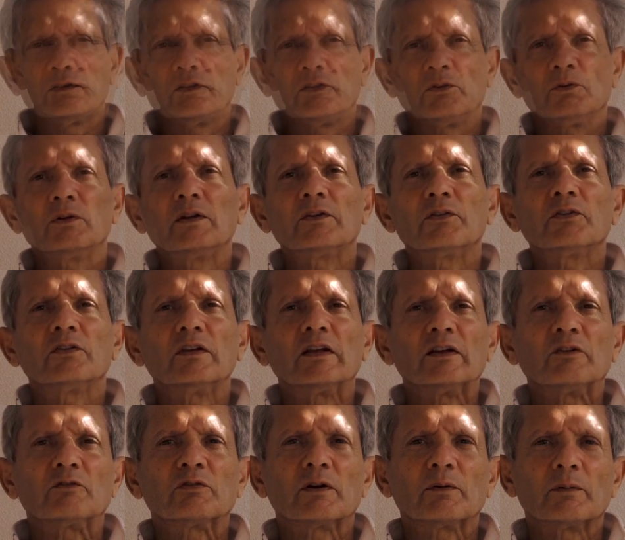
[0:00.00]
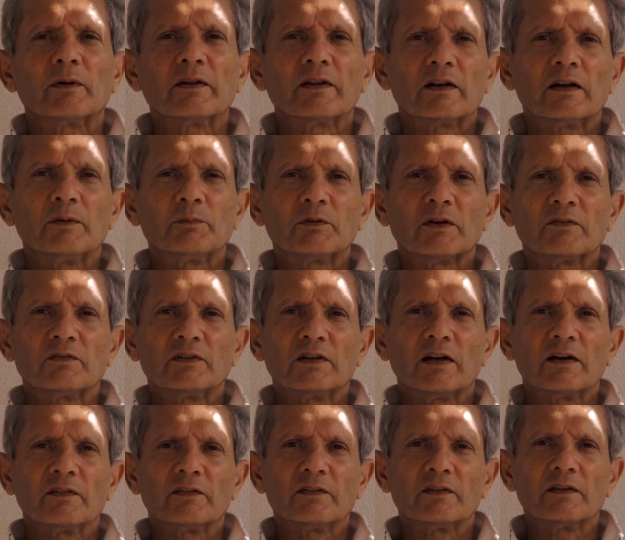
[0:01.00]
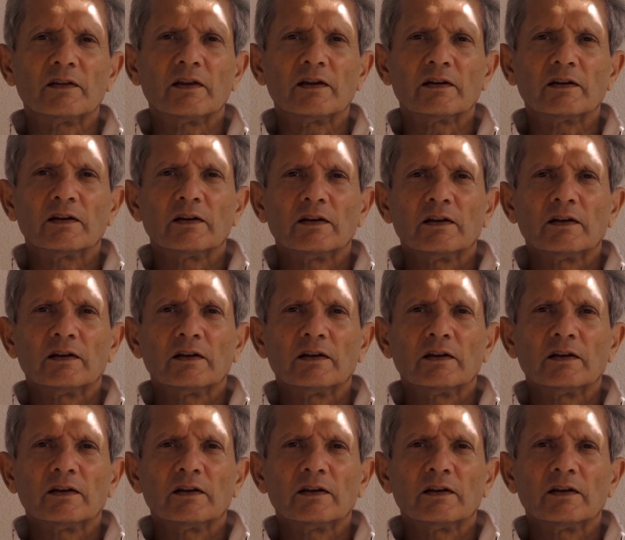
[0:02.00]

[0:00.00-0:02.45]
You will have seen from other clips I've done that